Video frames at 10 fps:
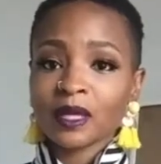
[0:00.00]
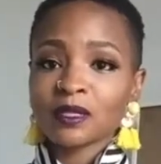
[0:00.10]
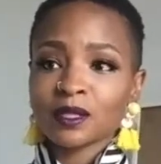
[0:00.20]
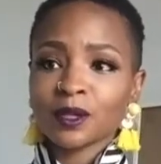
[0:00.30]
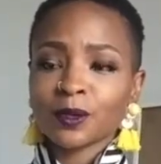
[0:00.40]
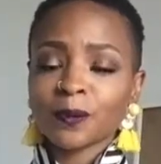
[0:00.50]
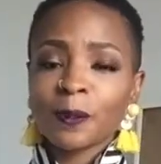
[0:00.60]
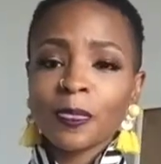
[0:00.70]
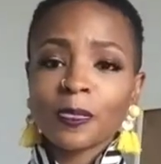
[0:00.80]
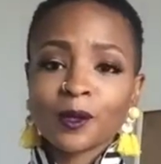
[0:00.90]
So
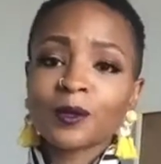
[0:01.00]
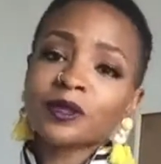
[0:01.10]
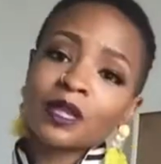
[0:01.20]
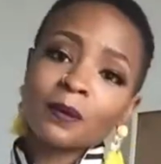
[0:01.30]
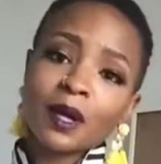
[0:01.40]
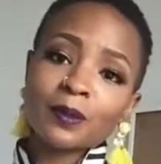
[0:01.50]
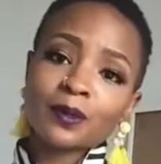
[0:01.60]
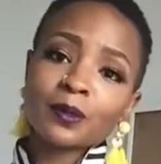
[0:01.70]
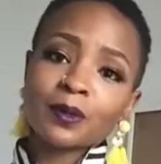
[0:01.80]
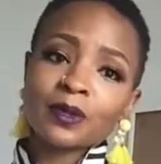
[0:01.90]
the cool thing about
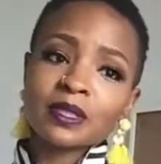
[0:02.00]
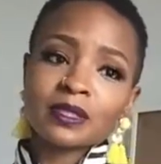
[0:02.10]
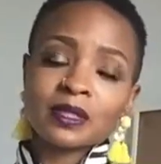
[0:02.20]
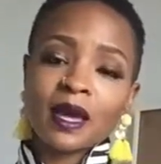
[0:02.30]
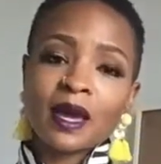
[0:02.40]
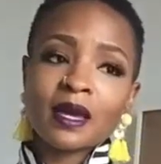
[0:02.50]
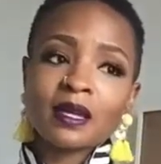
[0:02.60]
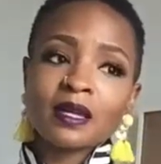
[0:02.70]
mood boards is that